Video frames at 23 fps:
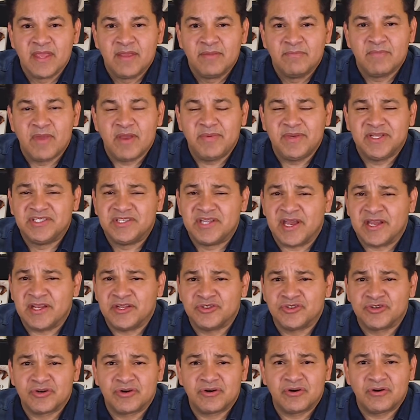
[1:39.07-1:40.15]
maybe
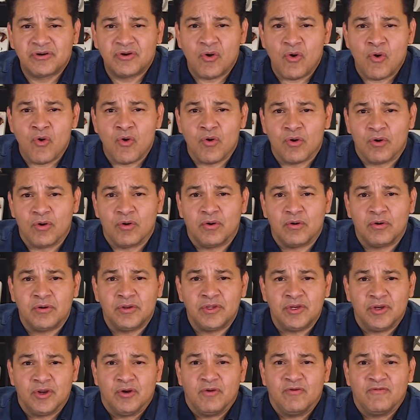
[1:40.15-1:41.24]
danger or
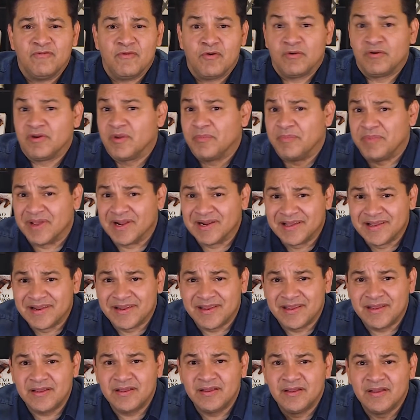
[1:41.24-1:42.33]

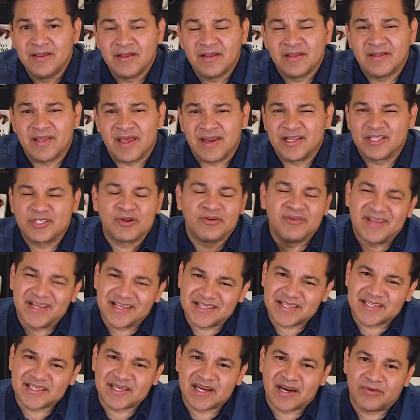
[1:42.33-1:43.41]
vulnerability that is
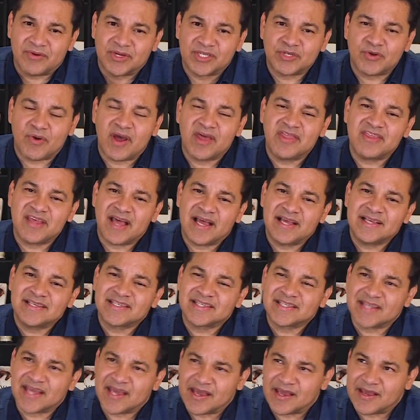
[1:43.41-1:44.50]
unnecessary. So I
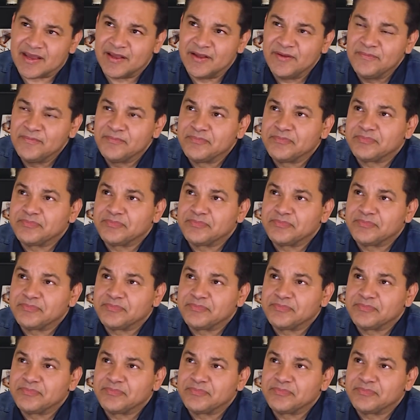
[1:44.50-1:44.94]
say,